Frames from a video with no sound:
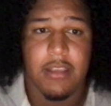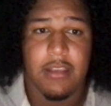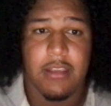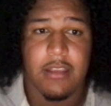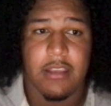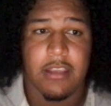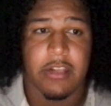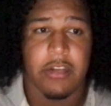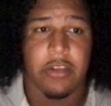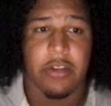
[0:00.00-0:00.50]

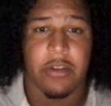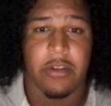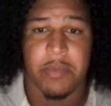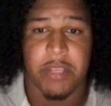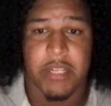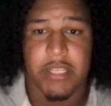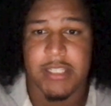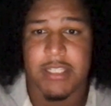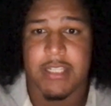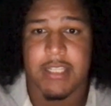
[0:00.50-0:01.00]
You know what I
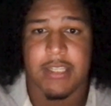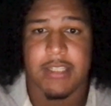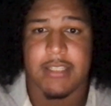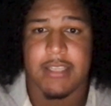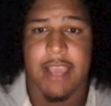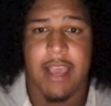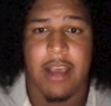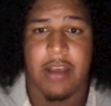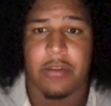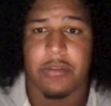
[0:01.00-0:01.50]
mean? He
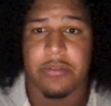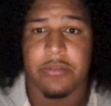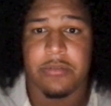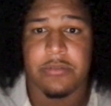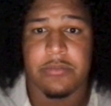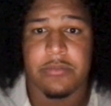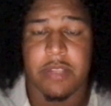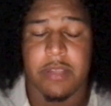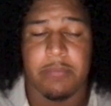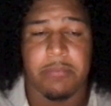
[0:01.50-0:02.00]
sticks
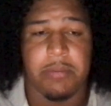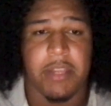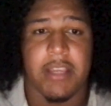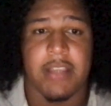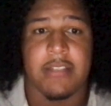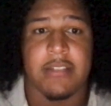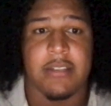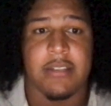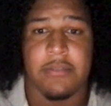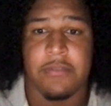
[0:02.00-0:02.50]
out. He
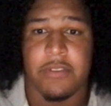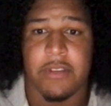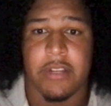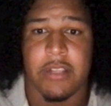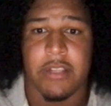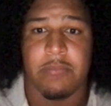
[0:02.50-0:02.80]
plays different.